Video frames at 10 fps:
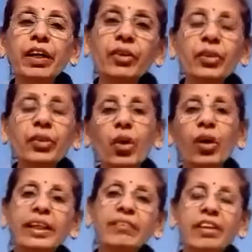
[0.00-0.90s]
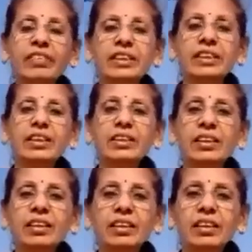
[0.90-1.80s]
All that we have discussed.
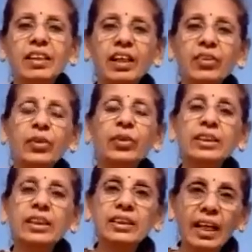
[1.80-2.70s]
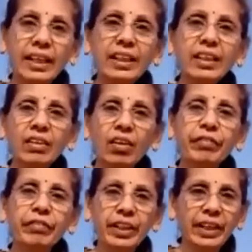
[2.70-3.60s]
Anuyog is a style of
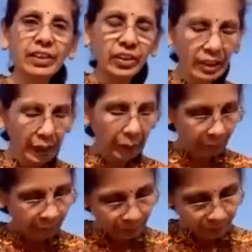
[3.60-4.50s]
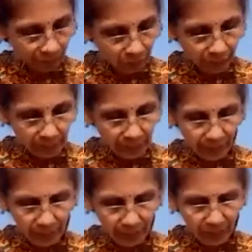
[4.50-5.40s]
narration. Okay,
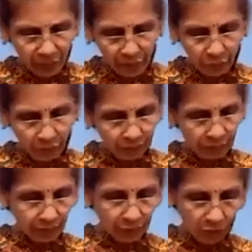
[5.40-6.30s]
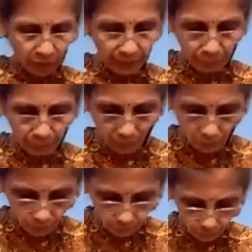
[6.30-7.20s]
Charananuyog talks about
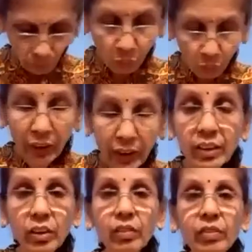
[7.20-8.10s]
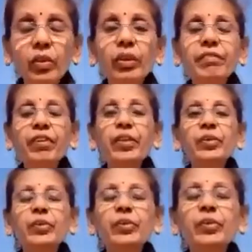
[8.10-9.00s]
what is good for
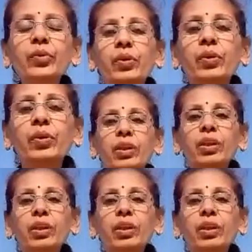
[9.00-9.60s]
you, what is not good